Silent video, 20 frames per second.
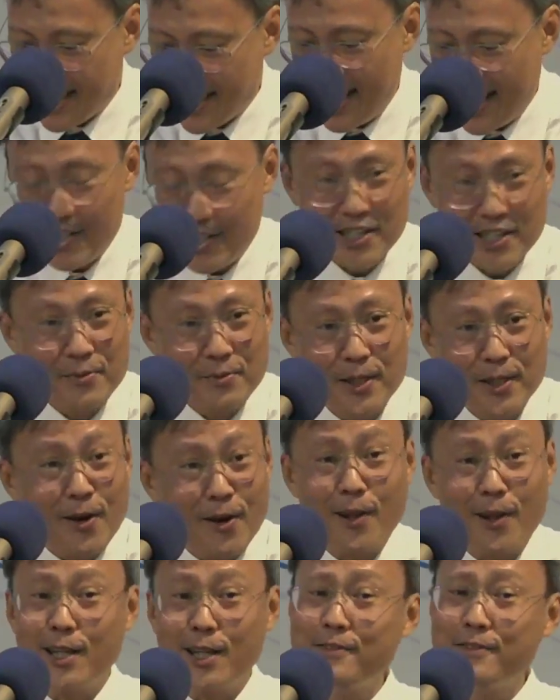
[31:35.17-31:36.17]
aging with
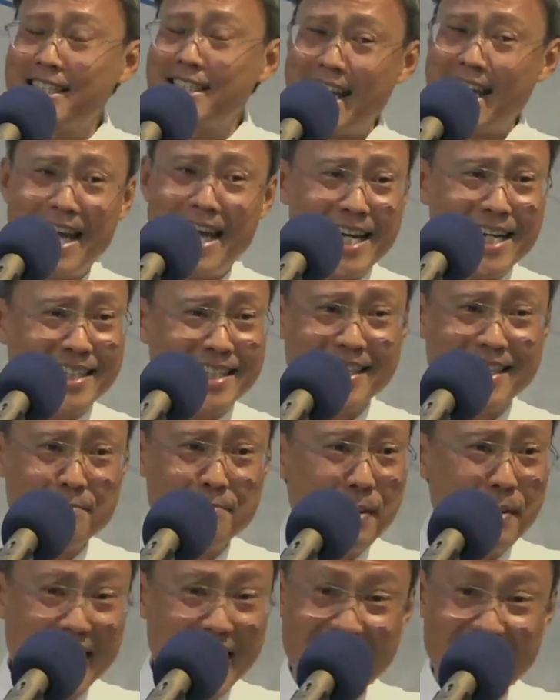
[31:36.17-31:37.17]
all of its aches and
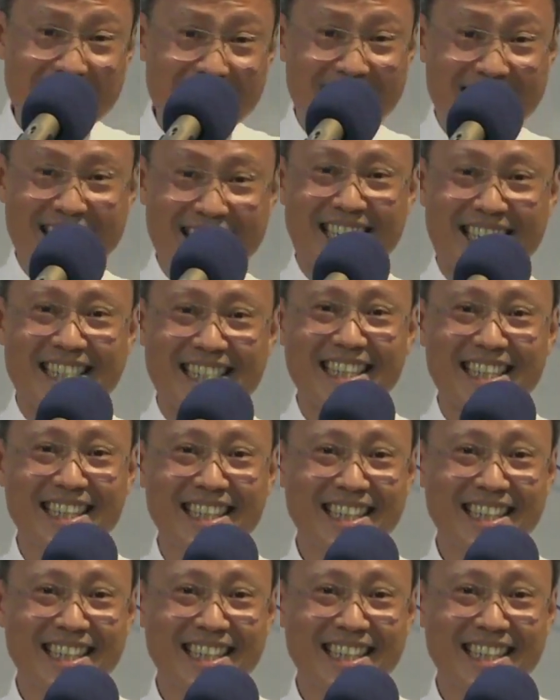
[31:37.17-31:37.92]
pains.